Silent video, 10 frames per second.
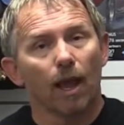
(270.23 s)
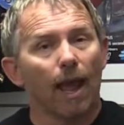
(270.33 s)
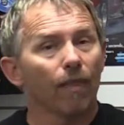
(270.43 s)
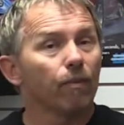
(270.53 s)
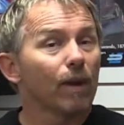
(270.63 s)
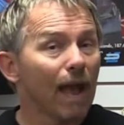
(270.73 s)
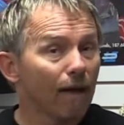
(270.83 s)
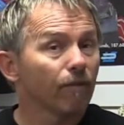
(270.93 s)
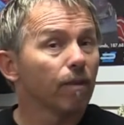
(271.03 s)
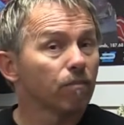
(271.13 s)
And we
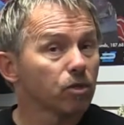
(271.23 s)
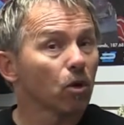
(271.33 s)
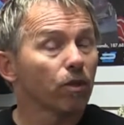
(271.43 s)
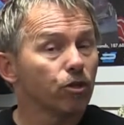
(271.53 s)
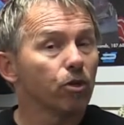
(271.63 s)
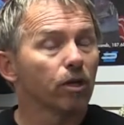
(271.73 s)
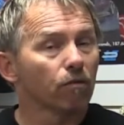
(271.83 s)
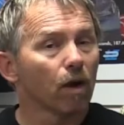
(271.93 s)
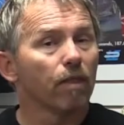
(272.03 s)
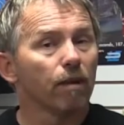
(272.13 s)
have them so that you
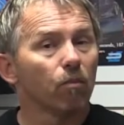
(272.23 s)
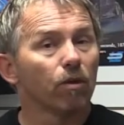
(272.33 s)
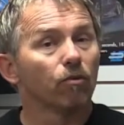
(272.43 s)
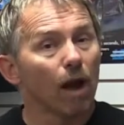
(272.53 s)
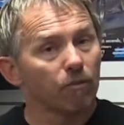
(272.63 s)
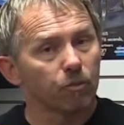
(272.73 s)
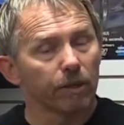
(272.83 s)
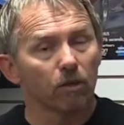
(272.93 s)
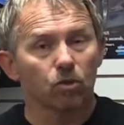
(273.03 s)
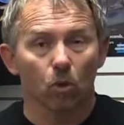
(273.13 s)
can run them with drop
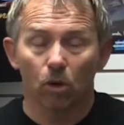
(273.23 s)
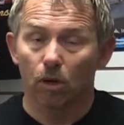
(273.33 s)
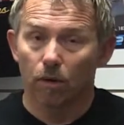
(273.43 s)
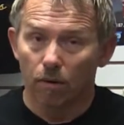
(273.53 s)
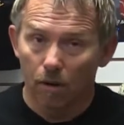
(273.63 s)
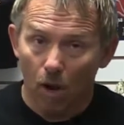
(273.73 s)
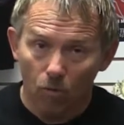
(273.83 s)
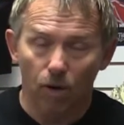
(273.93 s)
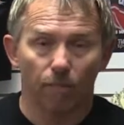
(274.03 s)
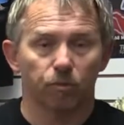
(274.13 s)
spindles or
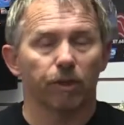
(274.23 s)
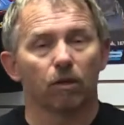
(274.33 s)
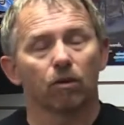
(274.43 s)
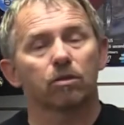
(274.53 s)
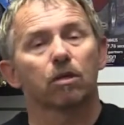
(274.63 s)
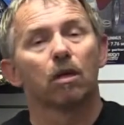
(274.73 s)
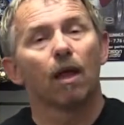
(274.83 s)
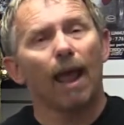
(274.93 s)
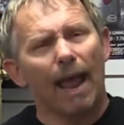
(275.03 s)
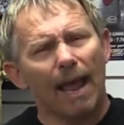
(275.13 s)
no drop spindles.
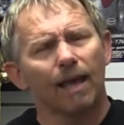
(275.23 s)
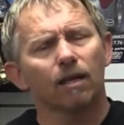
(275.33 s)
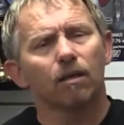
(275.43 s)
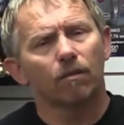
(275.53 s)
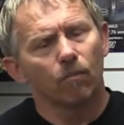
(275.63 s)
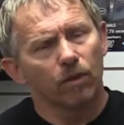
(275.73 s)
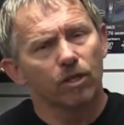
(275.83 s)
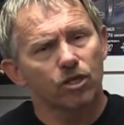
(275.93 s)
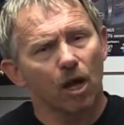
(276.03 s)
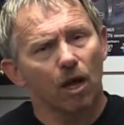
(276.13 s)
And with
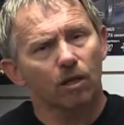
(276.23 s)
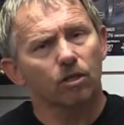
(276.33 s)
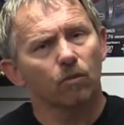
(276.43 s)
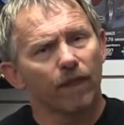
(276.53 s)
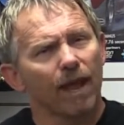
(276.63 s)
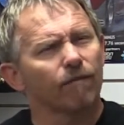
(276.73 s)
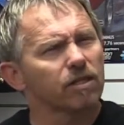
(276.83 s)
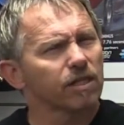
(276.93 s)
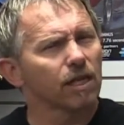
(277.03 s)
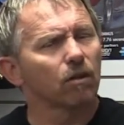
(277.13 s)
the shocks, they have a
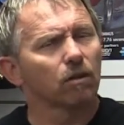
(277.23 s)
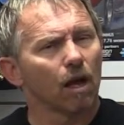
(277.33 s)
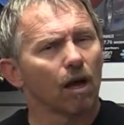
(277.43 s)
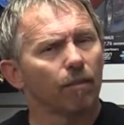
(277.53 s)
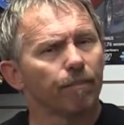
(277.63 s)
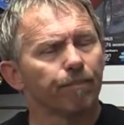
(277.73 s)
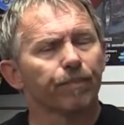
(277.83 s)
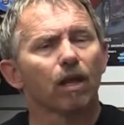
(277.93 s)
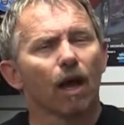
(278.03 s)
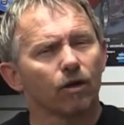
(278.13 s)
single knob.
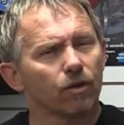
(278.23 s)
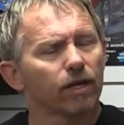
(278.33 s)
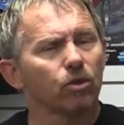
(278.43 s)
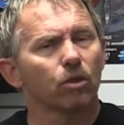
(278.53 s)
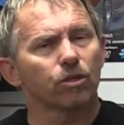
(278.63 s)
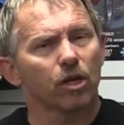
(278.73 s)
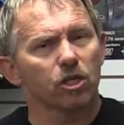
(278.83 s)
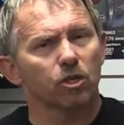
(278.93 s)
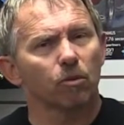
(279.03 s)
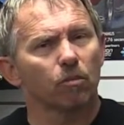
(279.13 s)
I tried dual
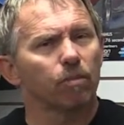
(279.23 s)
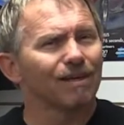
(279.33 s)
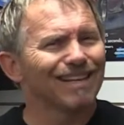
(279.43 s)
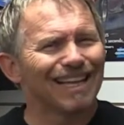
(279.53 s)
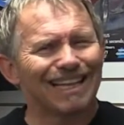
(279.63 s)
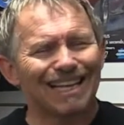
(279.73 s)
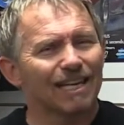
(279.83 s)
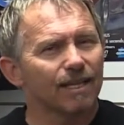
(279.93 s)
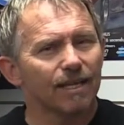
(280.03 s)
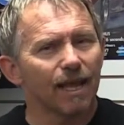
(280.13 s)
adjustable, but at the
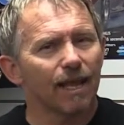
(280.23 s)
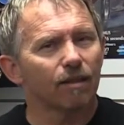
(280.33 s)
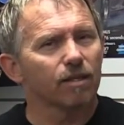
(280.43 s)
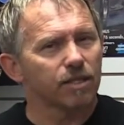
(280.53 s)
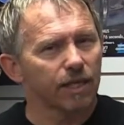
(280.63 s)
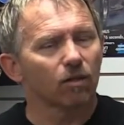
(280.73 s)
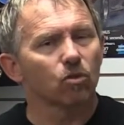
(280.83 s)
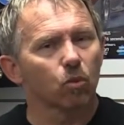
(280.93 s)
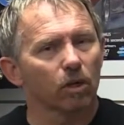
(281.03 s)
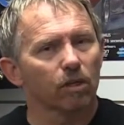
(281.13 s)
end of the day, the
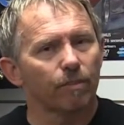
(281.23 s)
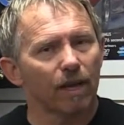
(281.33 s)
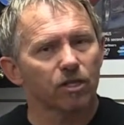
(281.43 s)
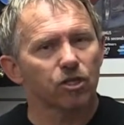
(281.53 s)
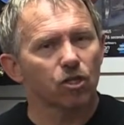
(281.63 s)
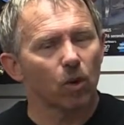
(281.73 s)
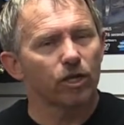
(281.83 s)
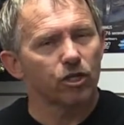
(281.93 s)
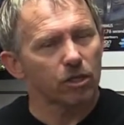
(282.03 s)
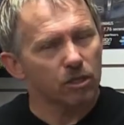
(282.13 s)
singles work the best, so
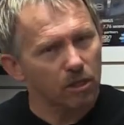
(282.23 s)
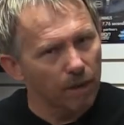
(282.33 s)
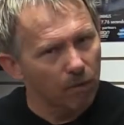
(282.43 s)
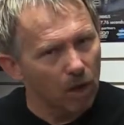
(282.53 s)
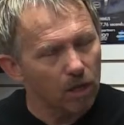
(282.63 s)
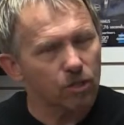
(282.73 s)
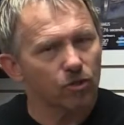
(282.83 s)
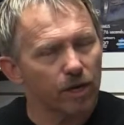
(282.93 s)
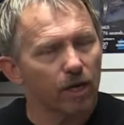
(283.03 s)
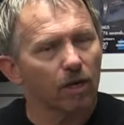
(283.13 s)
I just am
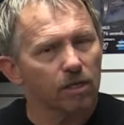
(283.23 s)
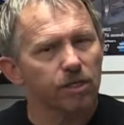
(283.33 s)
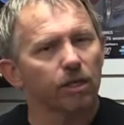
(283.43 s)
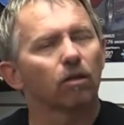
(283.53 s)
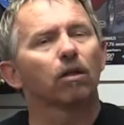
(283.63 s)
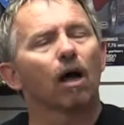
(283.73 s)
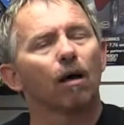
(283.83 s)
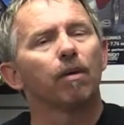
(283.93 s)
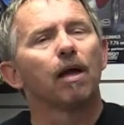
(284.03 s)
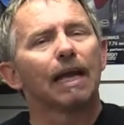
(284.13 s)
concentrating on a single
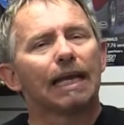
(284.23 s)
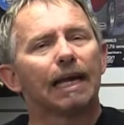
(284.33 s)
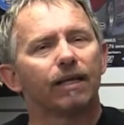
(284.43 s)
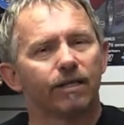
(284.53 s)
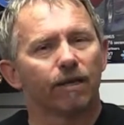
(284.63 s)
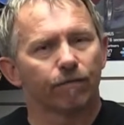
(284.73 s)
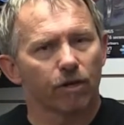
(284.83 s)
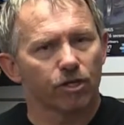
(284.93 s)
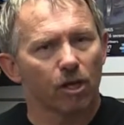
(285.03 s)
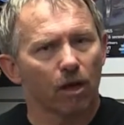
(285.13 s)
knob 90-10
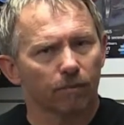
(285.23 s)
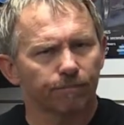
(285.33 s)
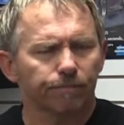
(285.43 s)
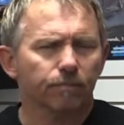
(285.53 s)
front shock.